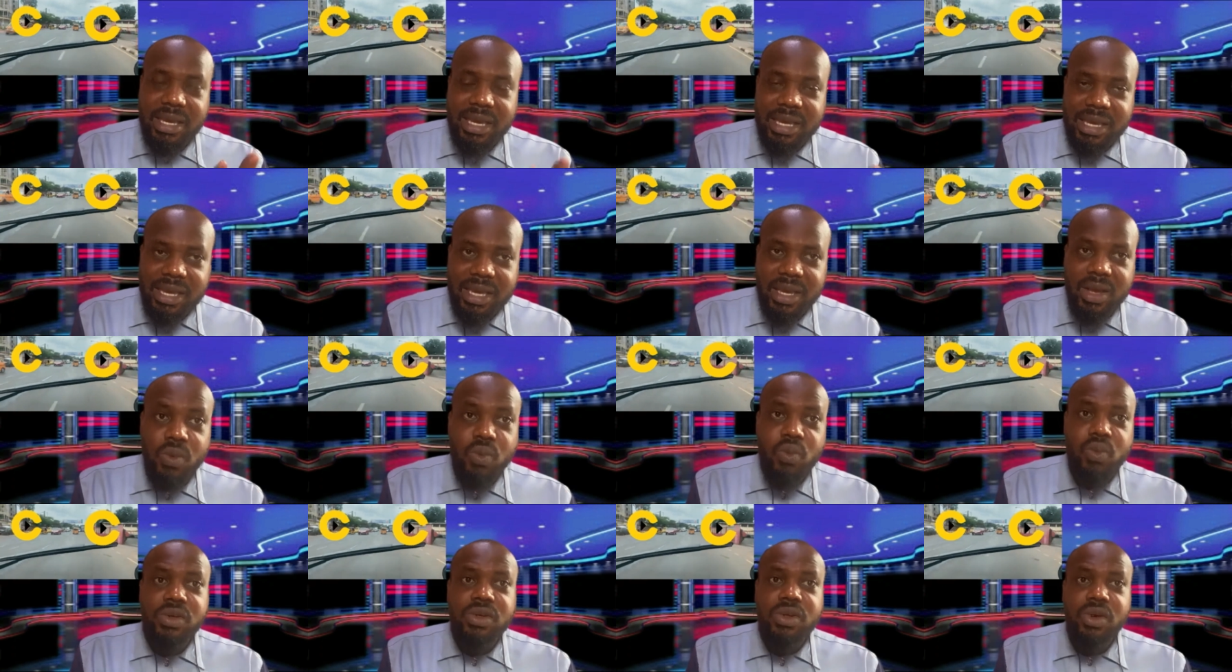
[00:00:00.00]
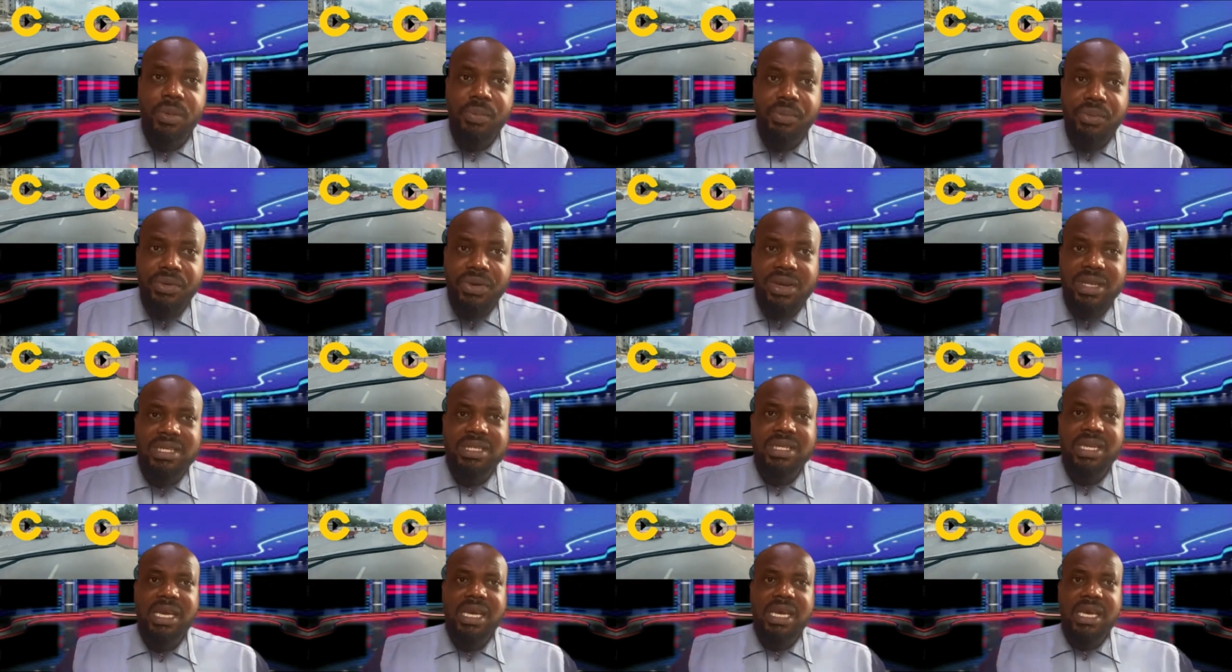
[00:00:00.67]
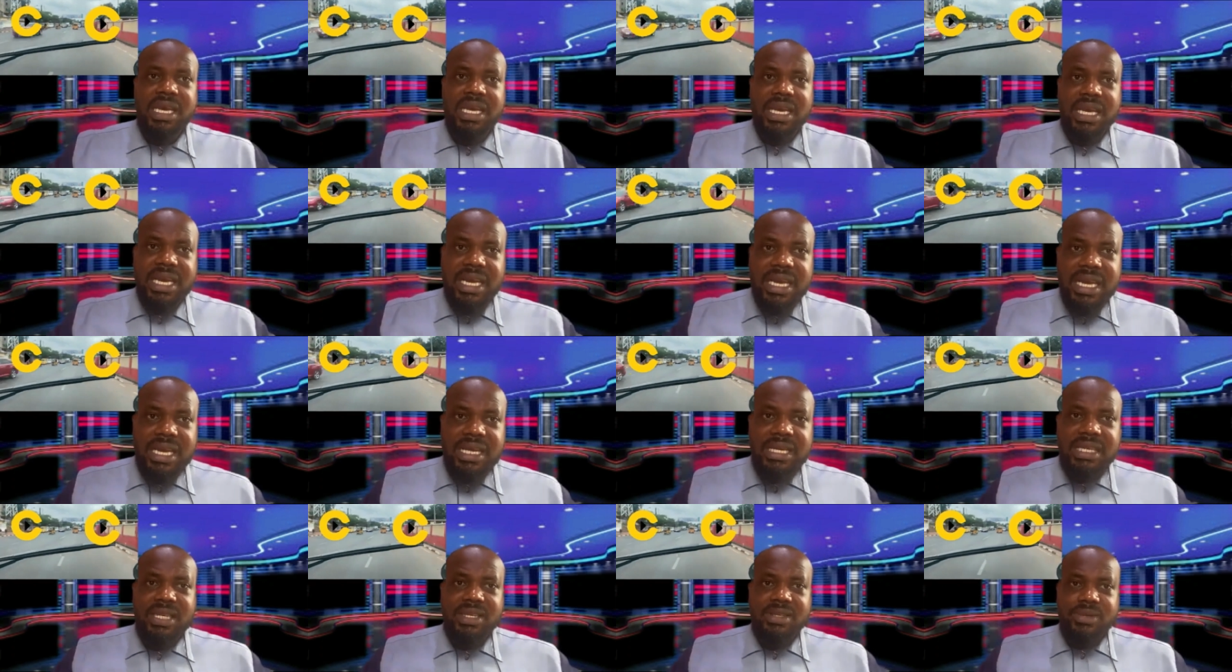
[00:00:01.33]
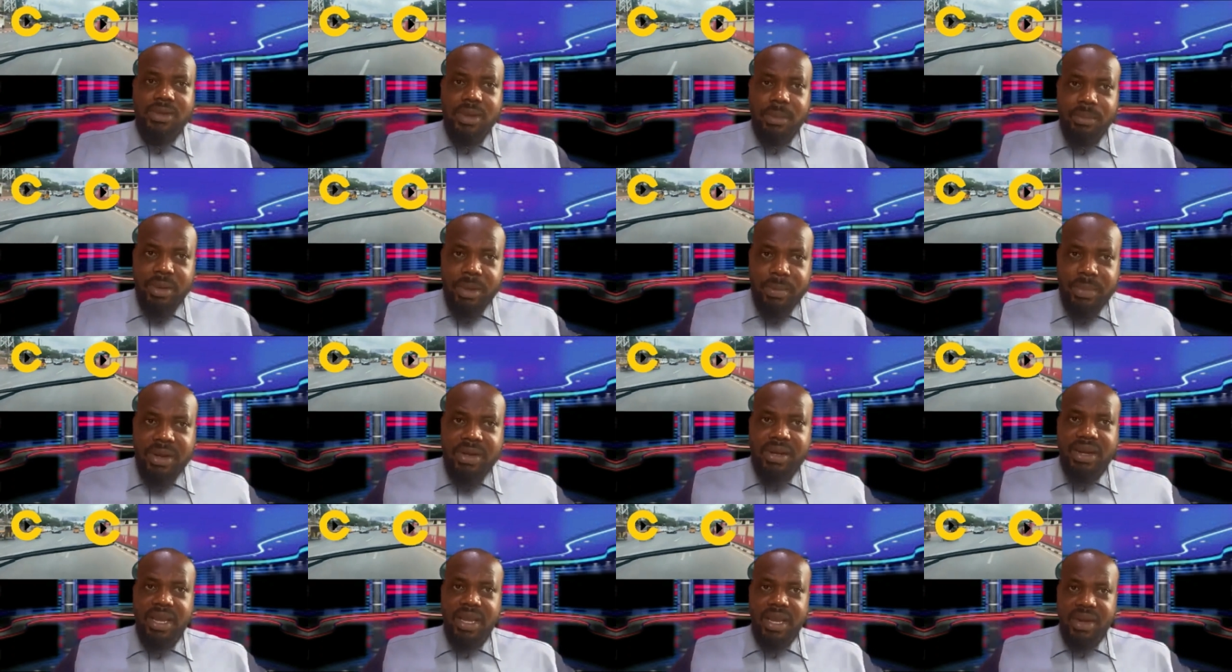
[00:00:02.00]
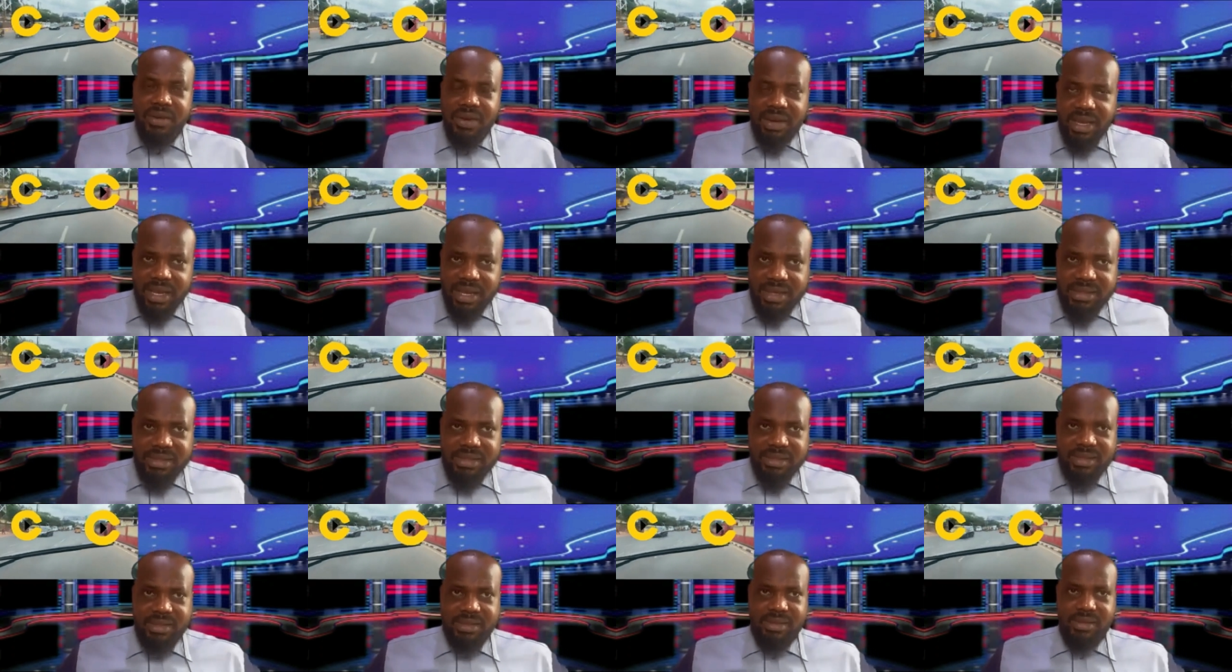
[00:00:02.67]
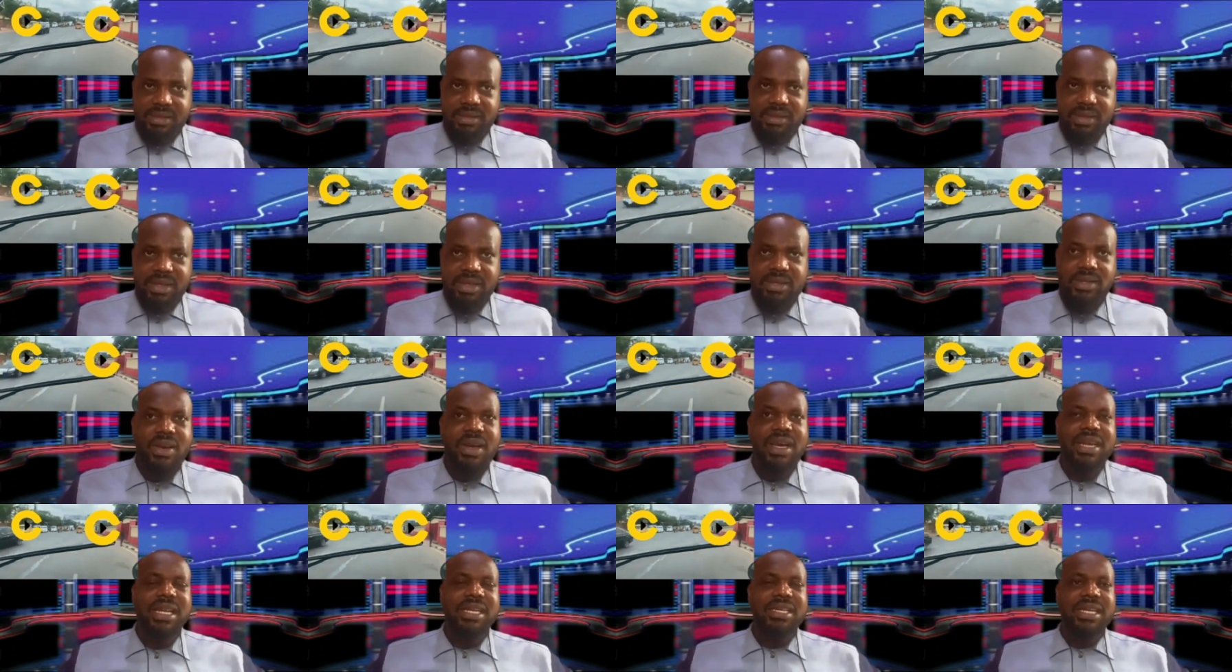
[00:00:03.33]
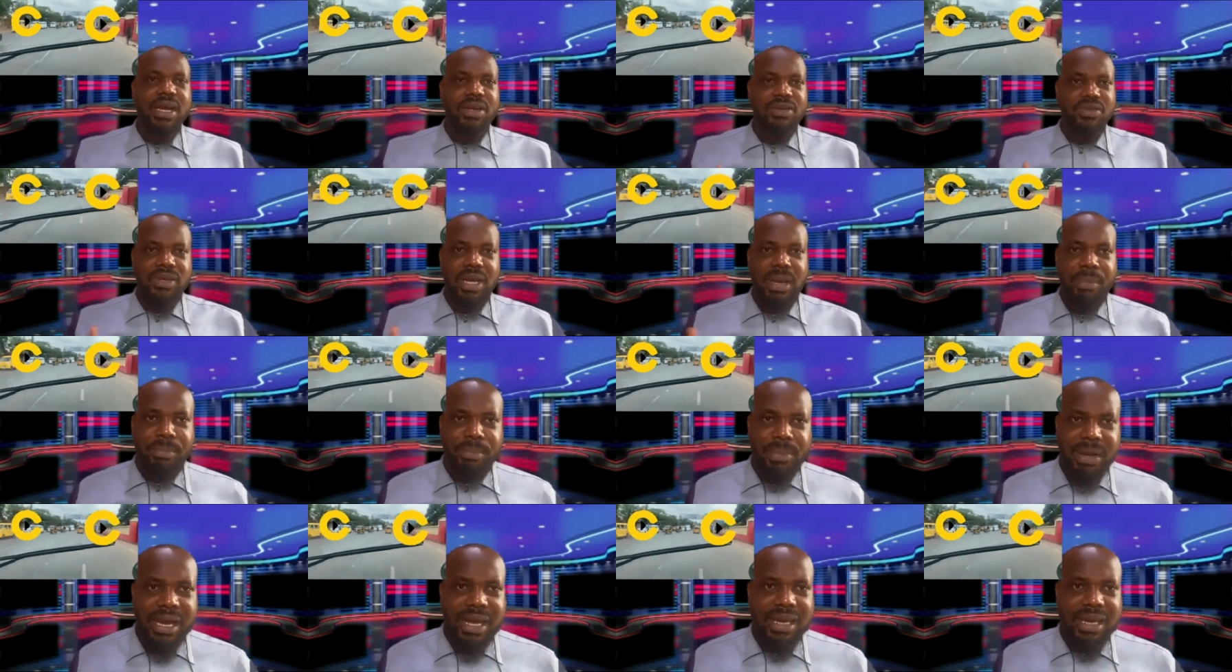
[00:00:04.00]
keke would operate in the suburban areas. It's not an outright